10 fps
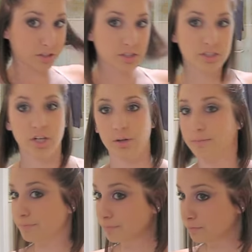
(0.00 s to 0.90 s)

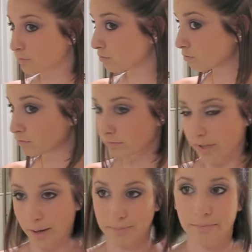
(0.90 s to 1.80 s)
So
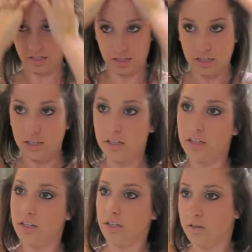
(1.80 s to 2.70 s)
yeah,
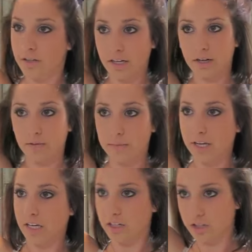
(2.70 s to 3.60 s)
you can
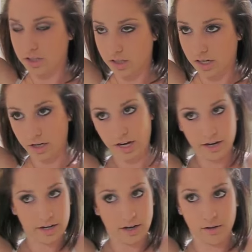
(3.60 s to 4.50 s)
repeat, just let your
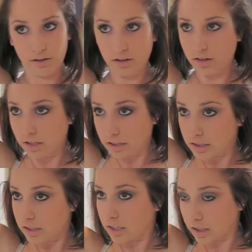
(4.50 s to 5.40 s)
hair down
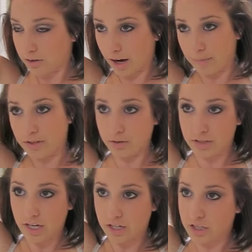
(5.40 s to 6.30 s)
and grab a new
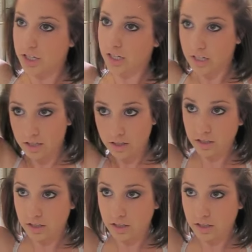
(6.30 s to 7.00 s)
section.